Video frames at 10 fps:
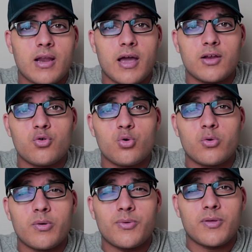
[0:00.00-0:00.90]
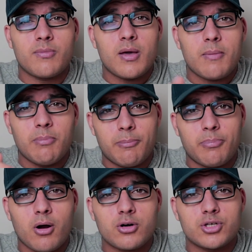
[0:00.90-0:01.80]
Now I do agree with them, but
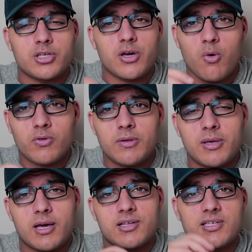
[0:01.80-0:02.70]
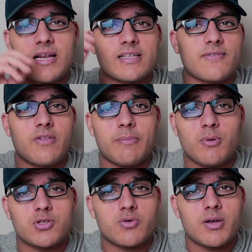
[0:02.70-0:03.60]
partially, only because it has a flip
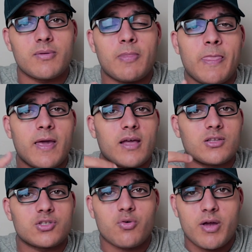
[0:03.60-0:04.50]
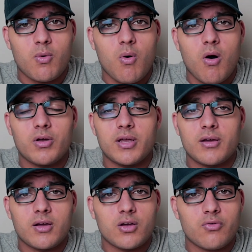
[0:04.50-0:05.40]
out screen, it's great
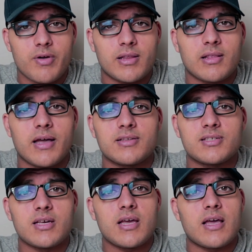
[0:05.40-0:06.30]
quality, great lens,